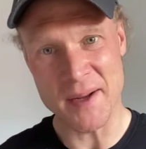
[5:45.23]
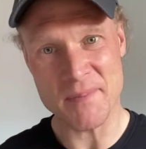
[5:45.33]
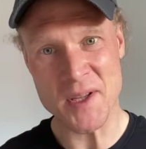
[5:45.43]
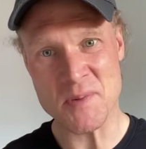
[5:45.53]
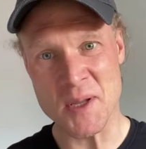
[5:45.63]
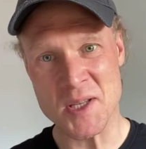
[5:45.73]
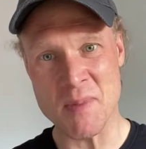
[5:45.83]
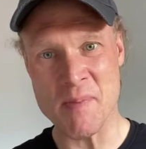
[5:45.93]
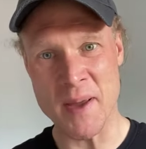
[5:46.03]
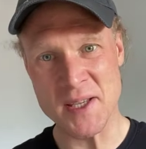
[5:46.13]
It's meant to be
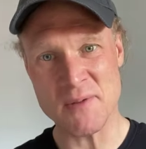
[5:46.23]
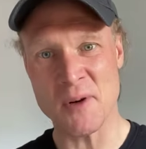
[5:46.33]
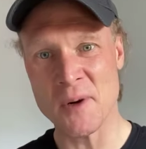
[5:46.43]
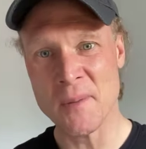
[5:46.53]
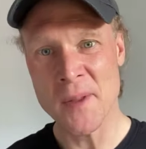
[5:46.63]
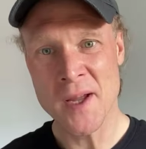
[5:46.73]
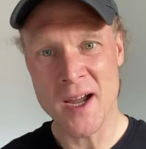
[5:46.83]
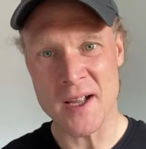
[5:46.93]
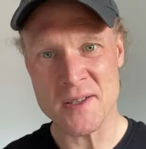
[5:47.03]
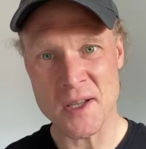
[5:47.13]
peaceful,
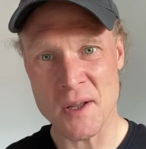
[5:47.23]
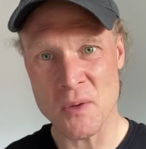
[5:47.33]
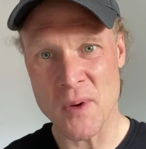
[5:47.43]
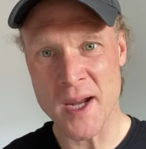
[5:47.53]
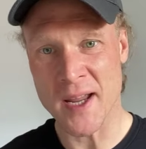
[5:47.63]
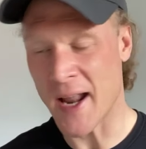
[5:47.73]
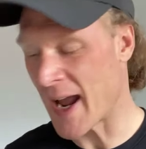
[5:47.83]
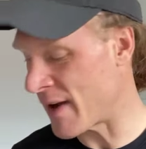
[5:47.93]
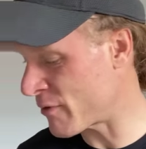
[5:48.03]
and so that we can have